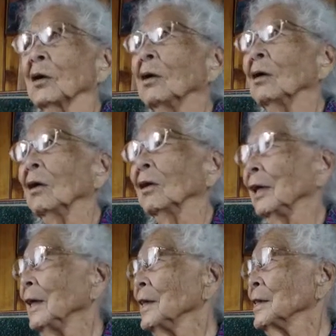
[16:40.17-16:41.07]
doggone
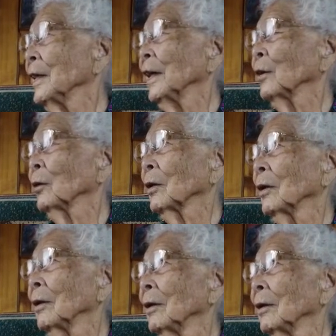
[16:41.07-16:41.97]
easy. I could.
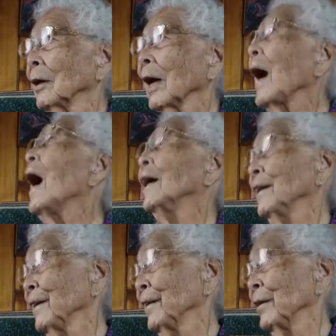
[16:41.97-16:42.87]

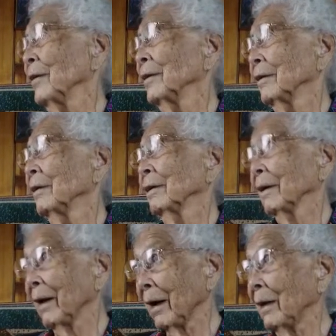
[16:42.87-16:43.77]
Gosh,
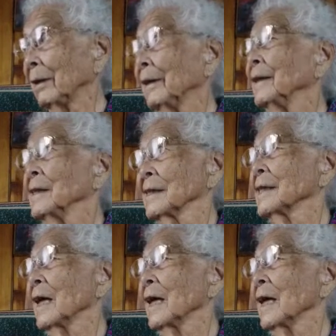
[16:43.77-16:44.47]
is